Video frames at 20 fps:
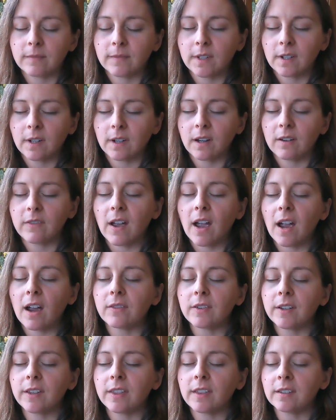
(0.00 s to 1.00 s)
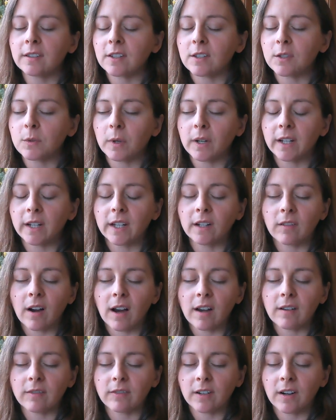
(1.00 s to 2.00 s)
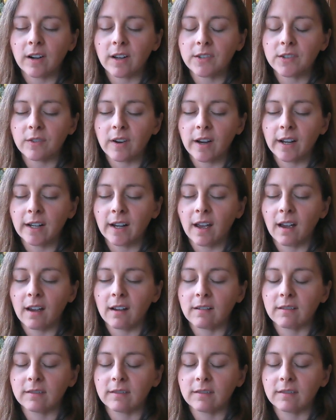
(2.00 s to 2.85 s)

of everything that's working right for us right now.